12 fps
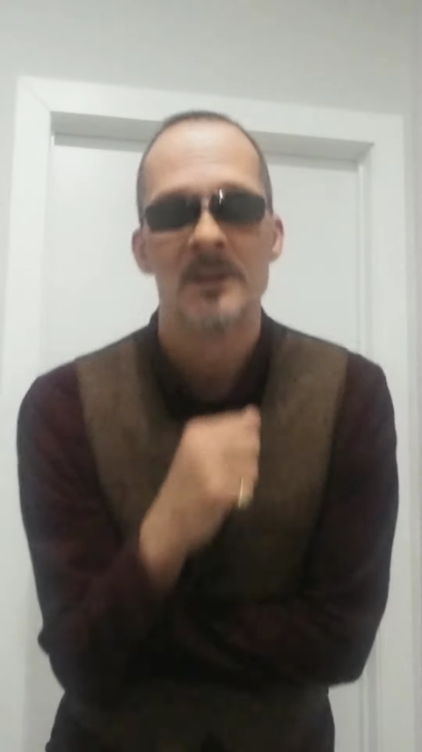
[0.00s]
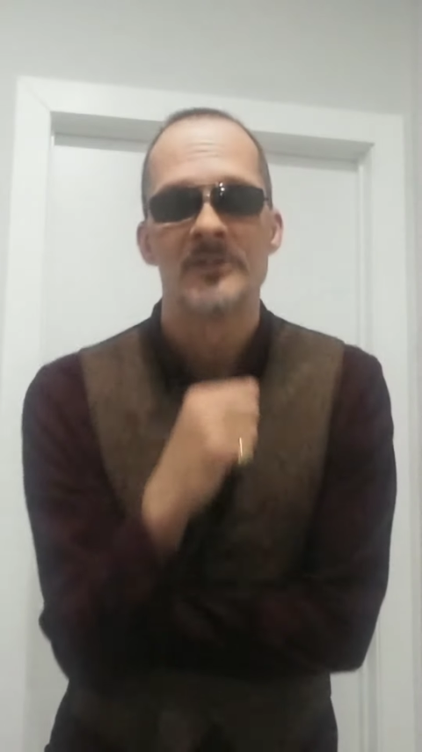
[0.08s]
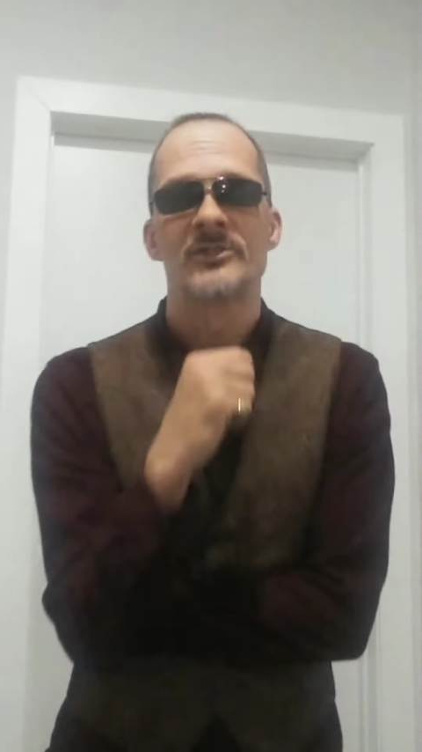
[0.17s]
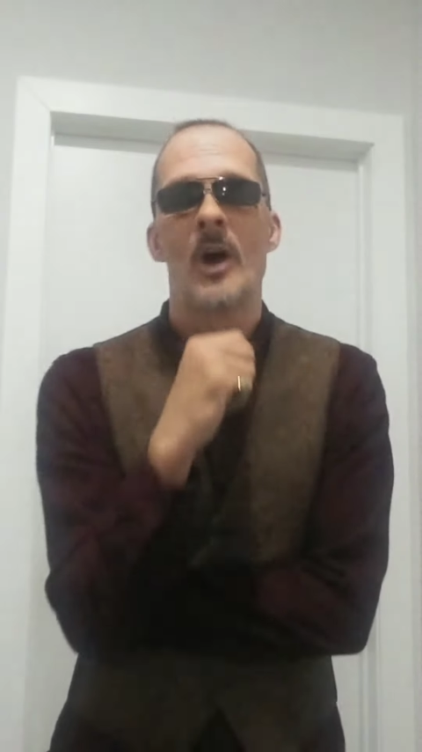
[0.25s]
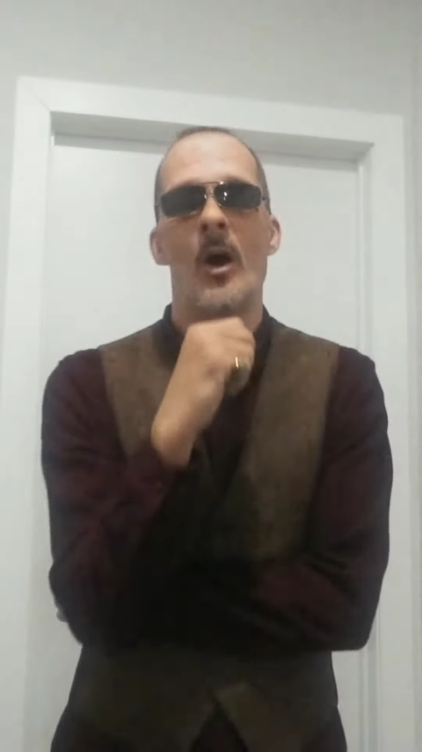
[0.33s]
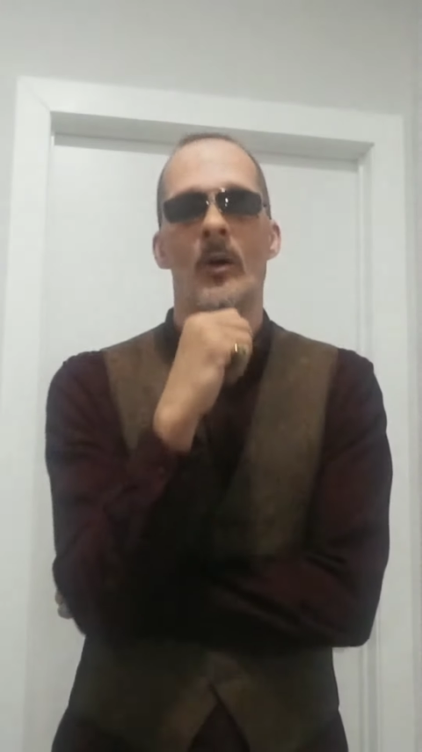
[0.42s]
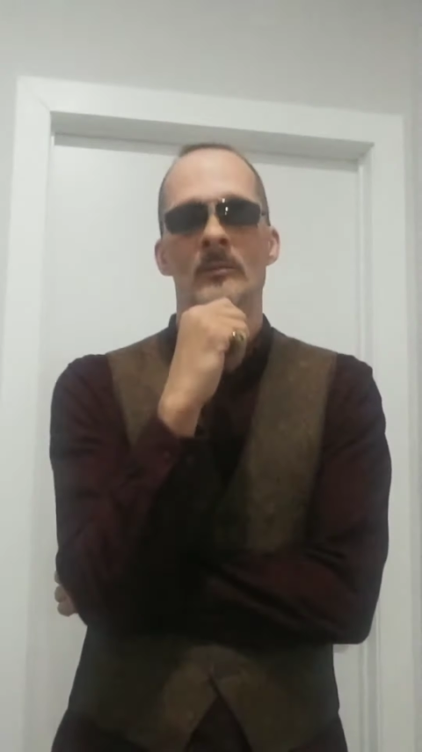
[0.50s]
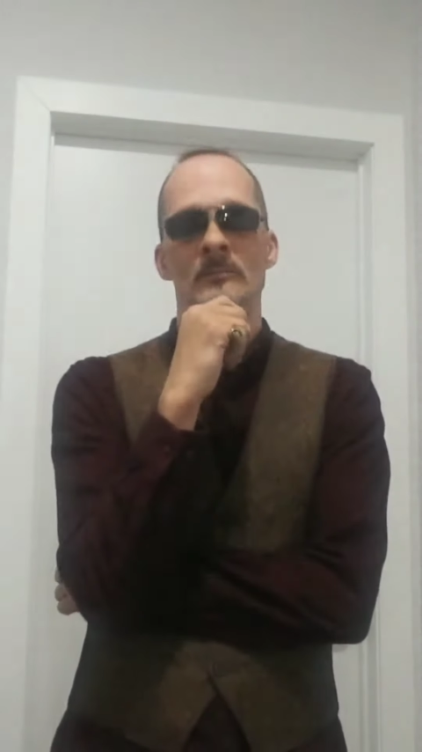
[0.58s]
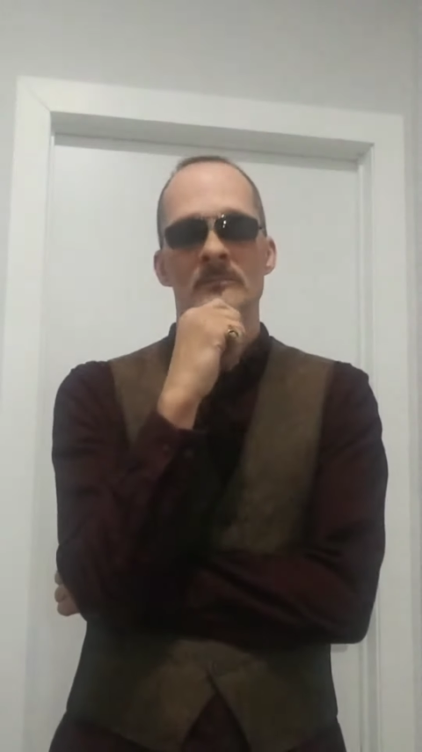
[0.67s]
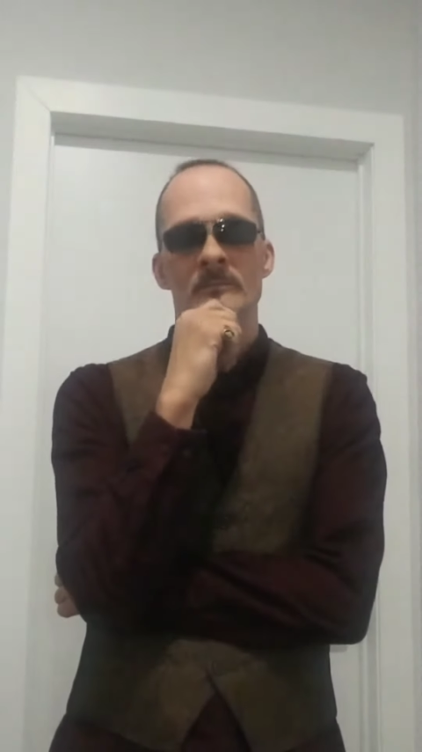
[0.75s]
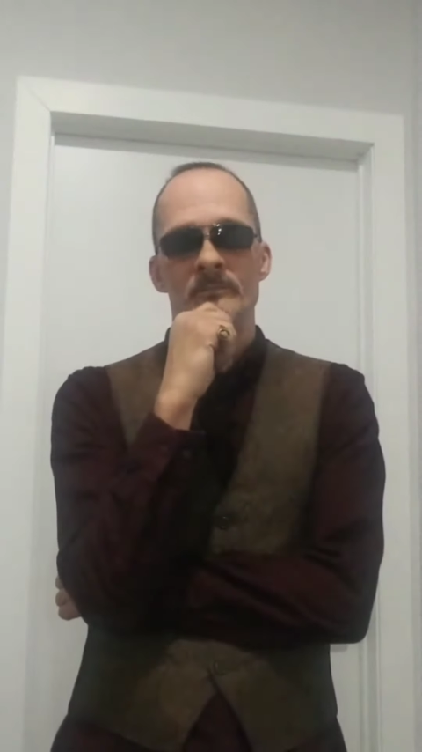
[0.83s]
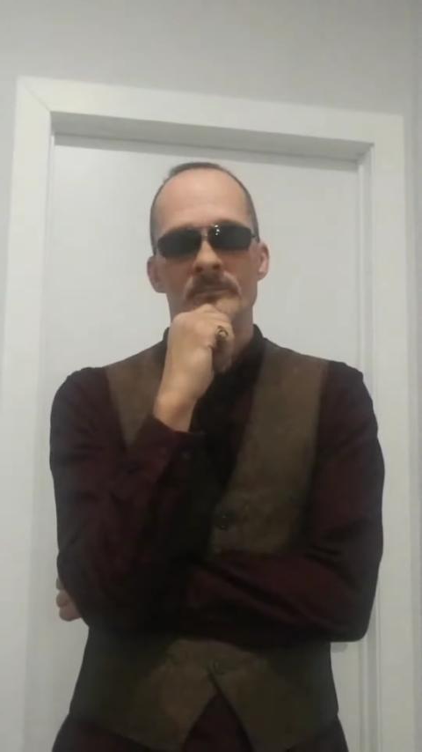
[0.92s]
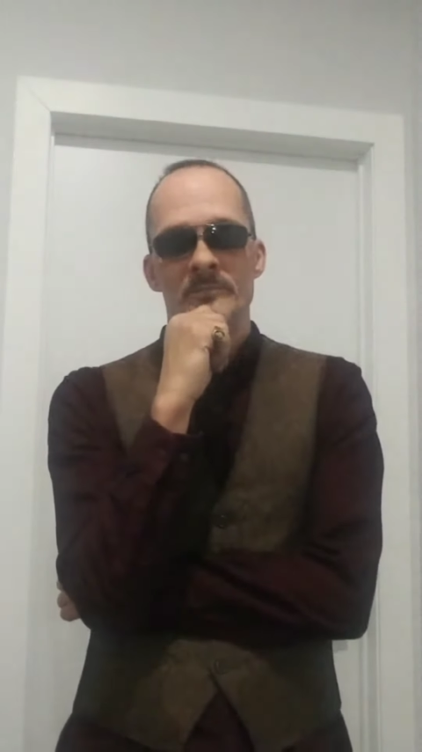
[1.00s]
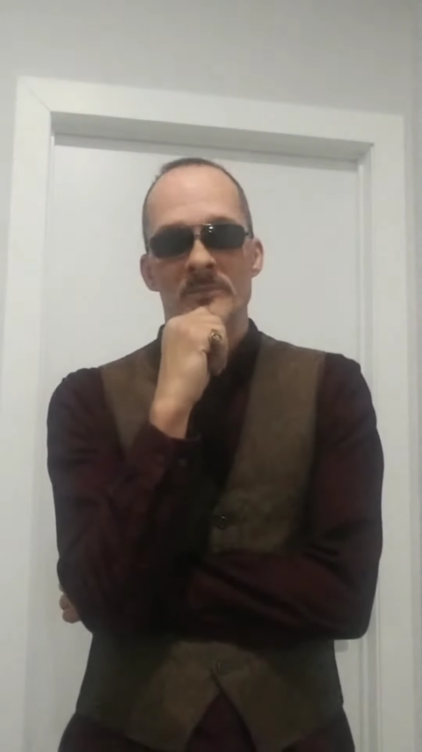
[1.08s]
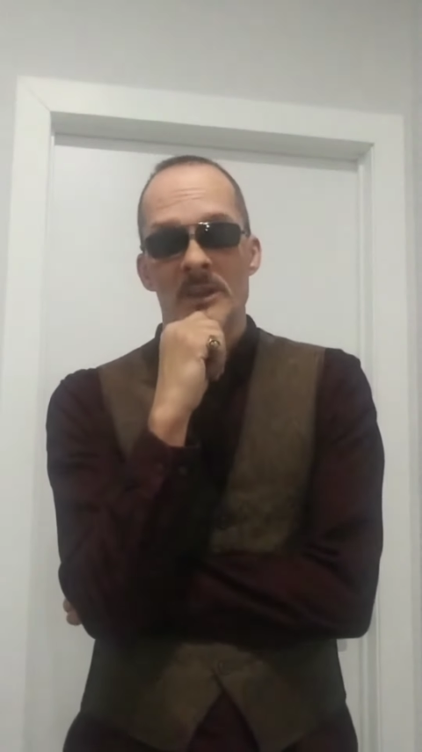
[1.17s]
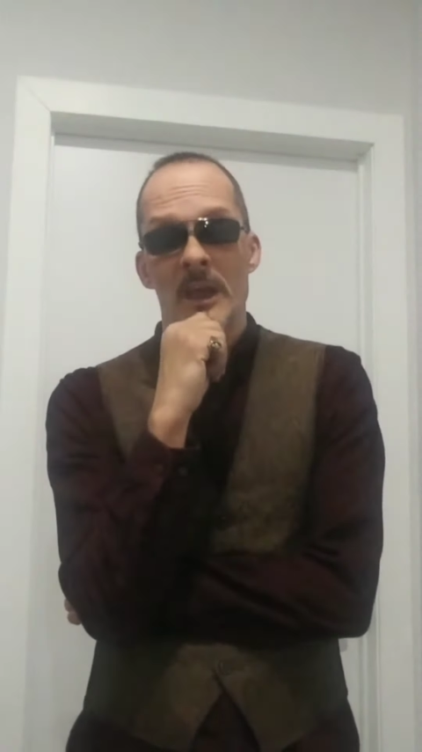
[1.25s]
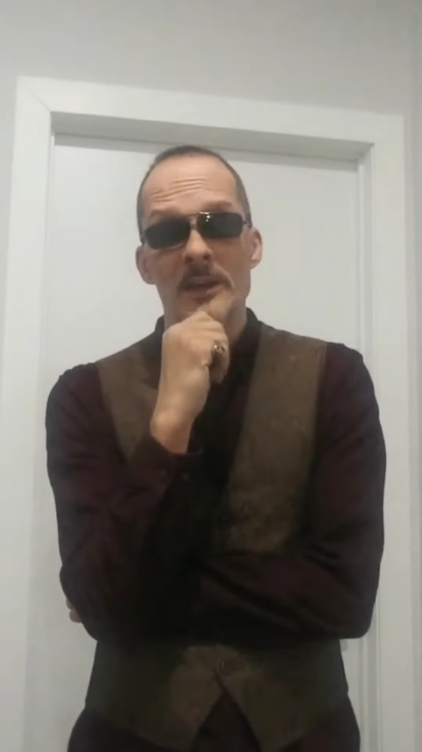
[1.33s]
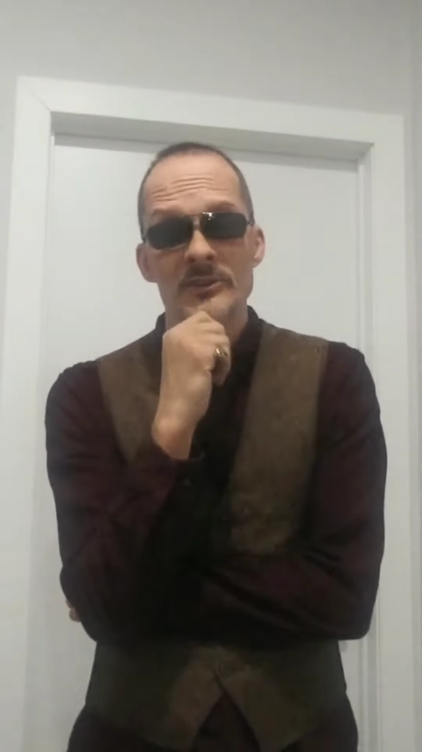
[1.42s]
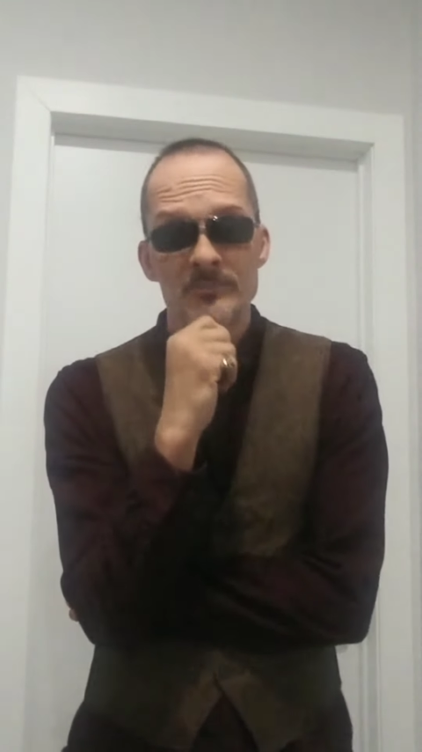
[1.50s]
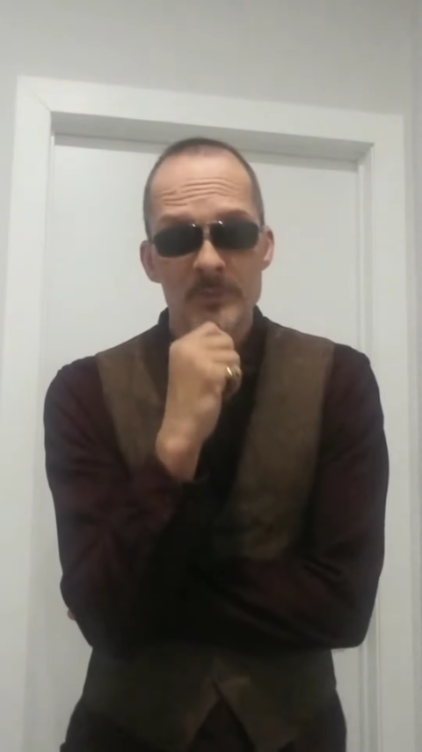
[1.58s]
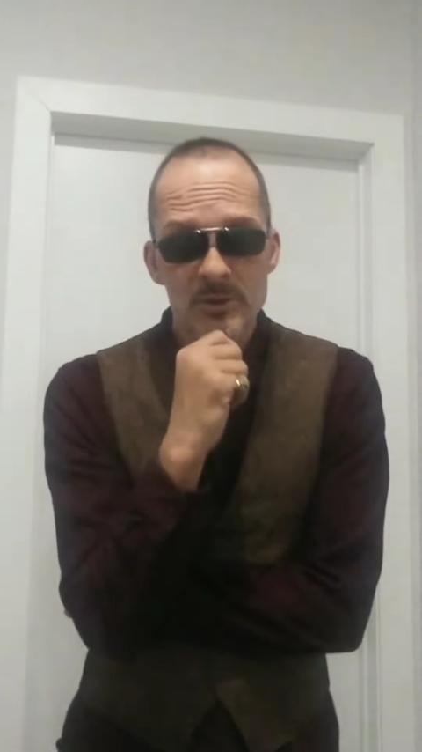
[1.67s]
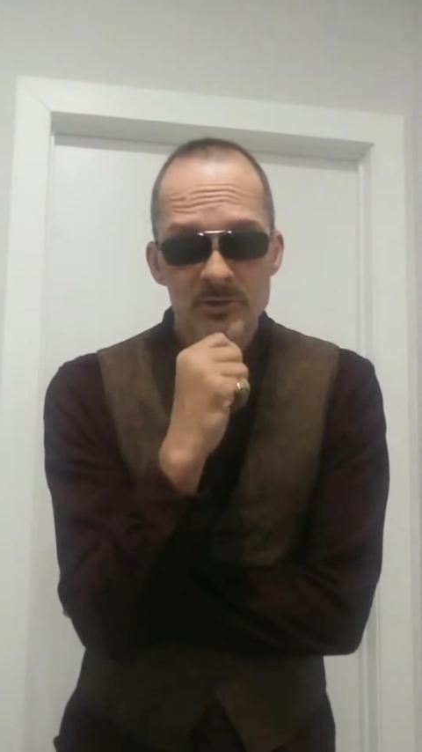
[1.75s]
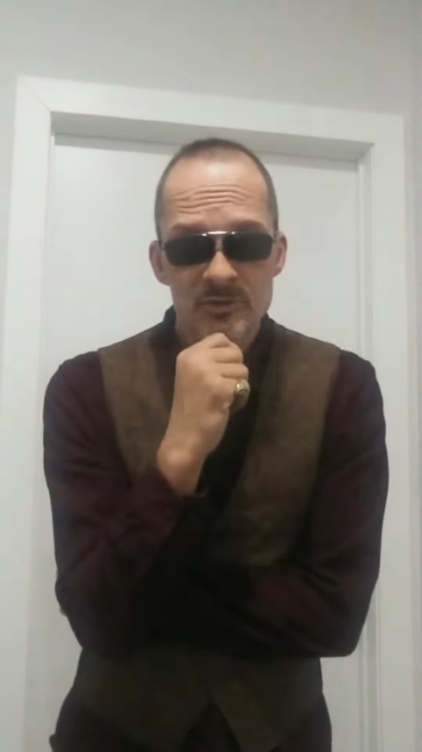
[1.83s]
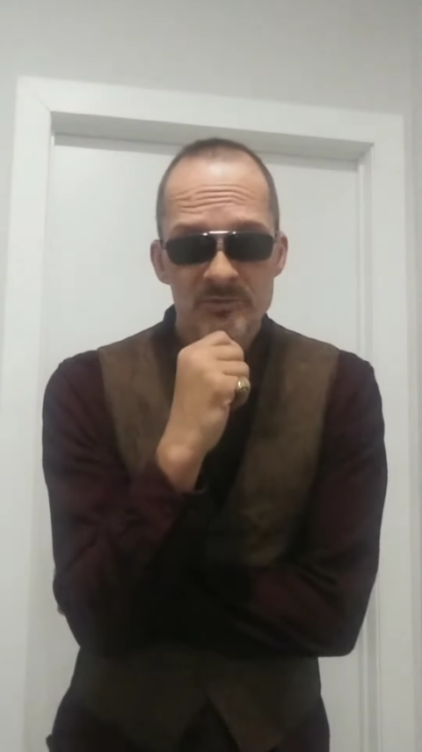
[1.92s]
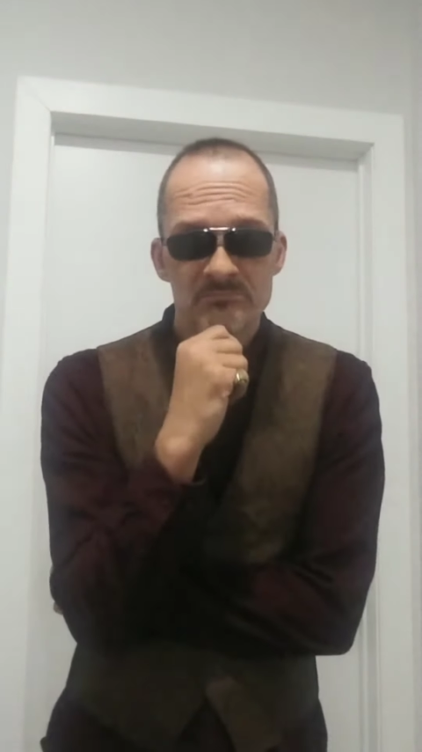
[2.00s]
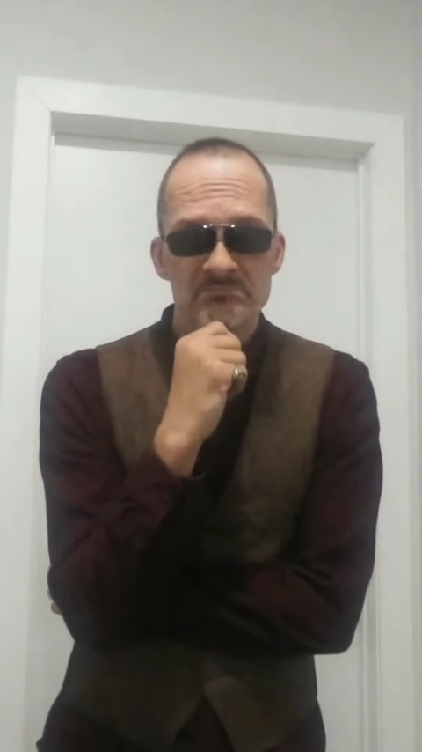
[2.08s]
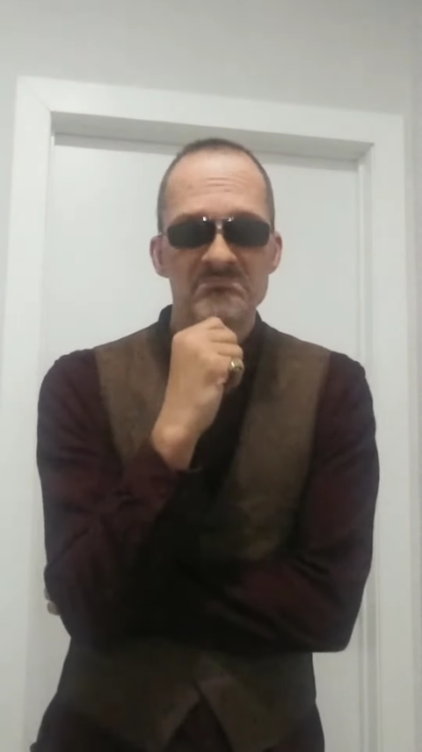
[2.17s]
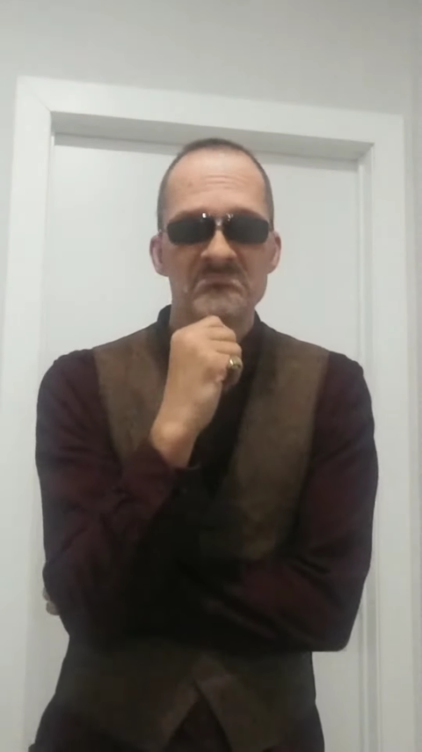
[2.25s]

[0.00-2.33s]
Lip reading: So, hate speech,